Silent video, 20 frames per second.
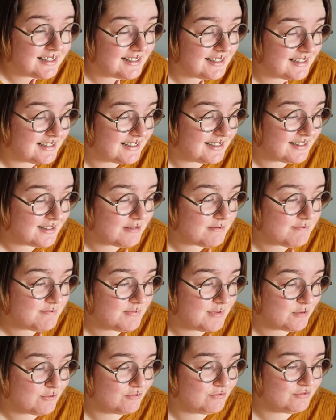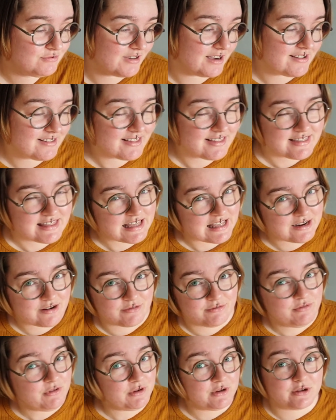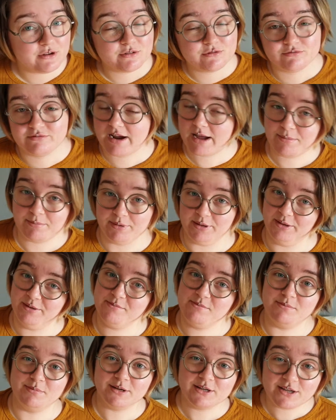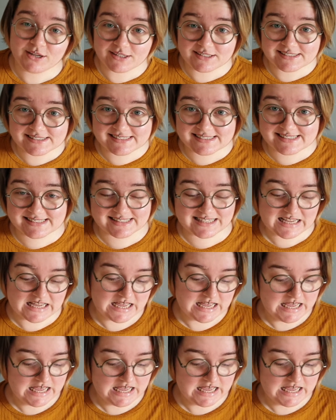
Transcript: rather than a full-on wrap-up because